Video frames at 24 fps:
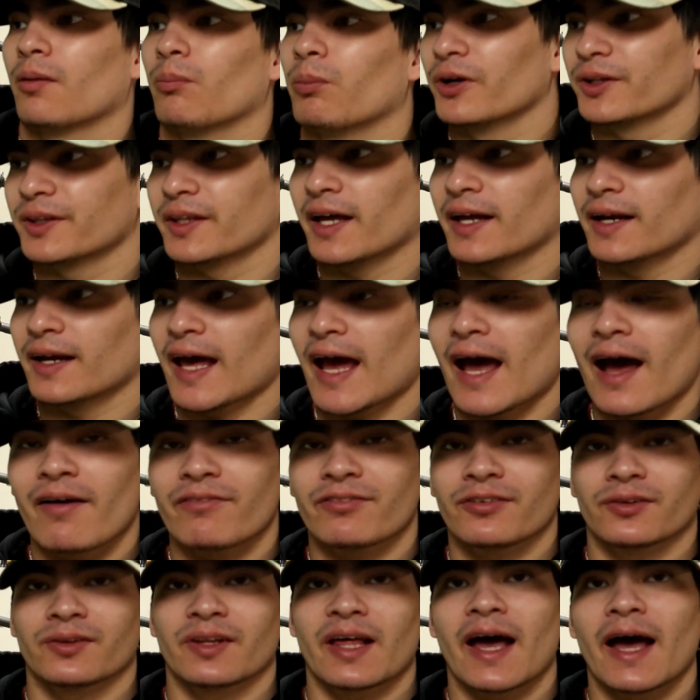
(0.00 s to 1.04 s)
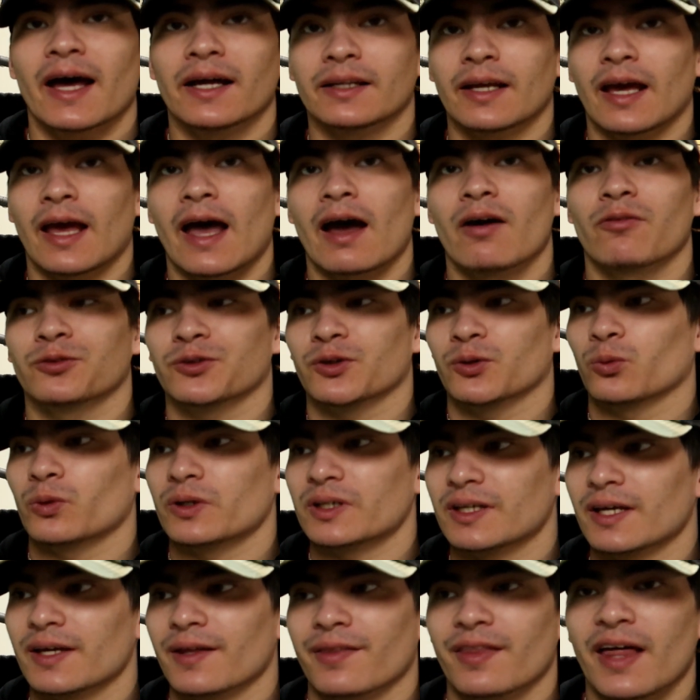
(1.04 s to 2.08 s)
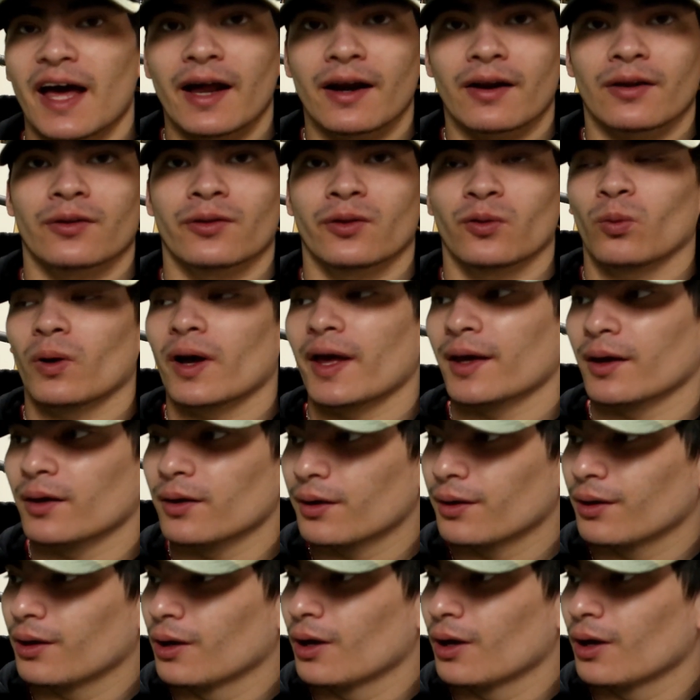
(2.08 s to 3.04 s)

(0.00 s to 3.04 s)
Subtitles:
but then after that, after we get that out of the way,